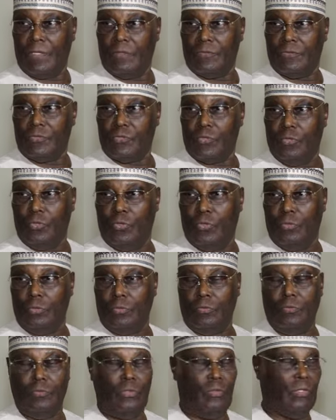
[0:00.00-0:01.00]
So
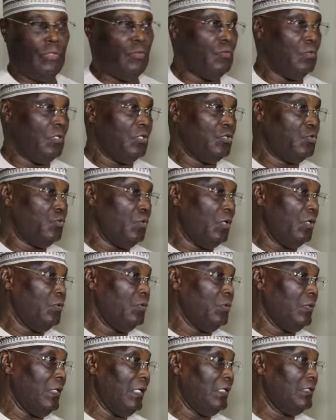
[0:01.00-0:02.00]
we want to assure
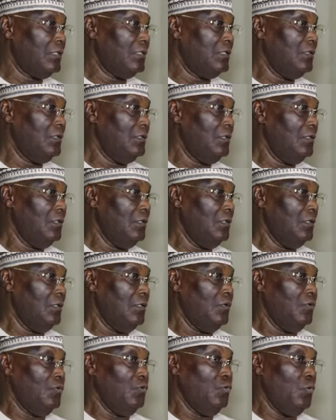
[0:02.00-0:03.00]
you that
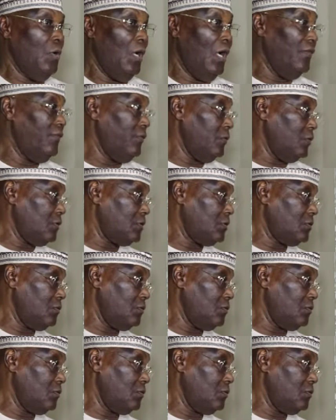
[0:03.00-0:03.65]
you have us,